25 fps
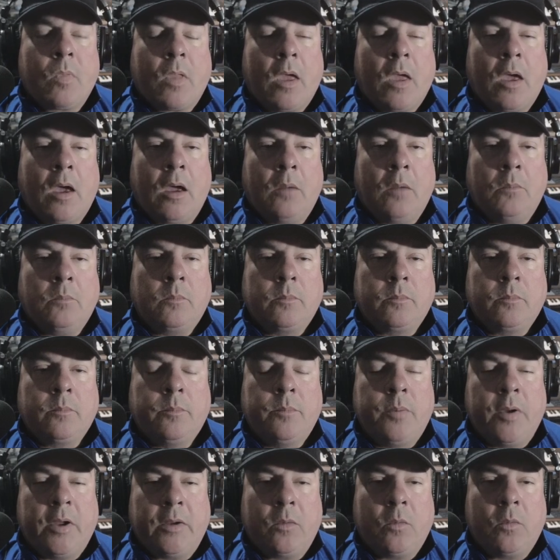
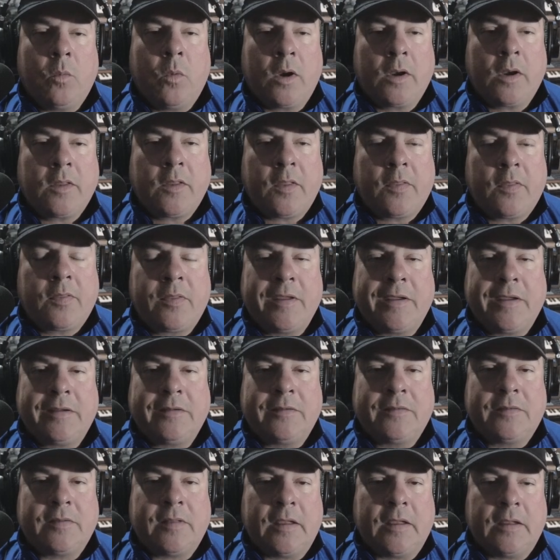But one of the
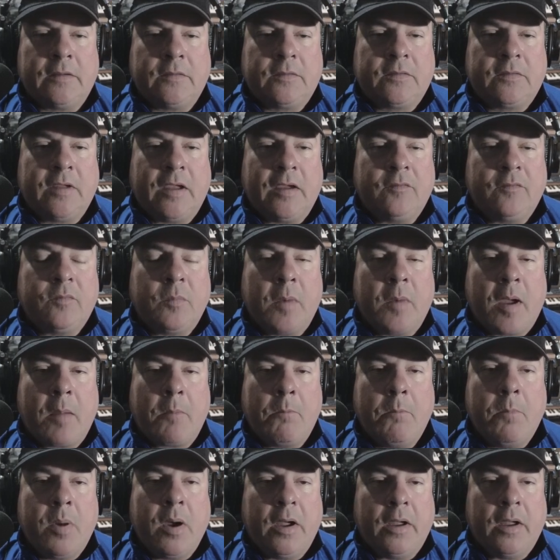things that saved my
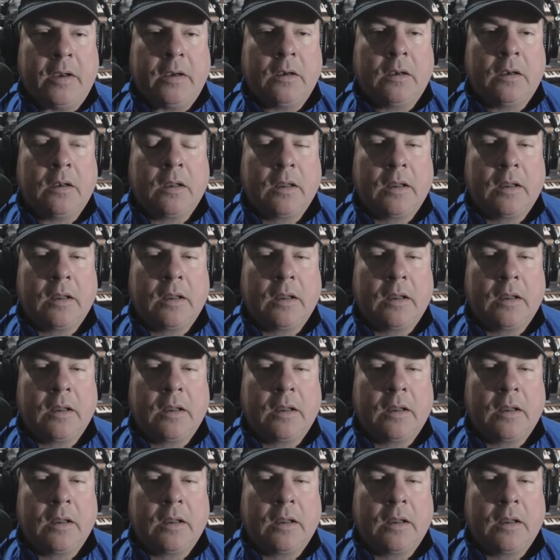butt,